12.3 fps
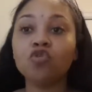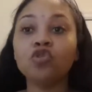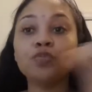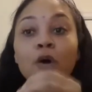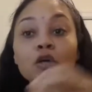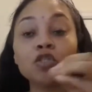You're
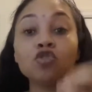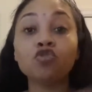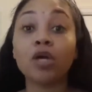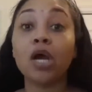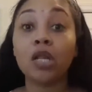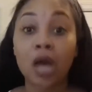supposed to
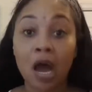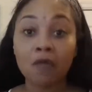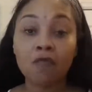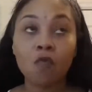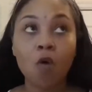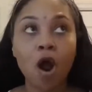drink a lot
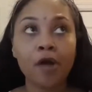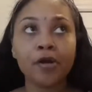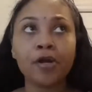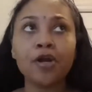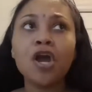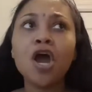of
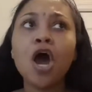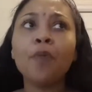water,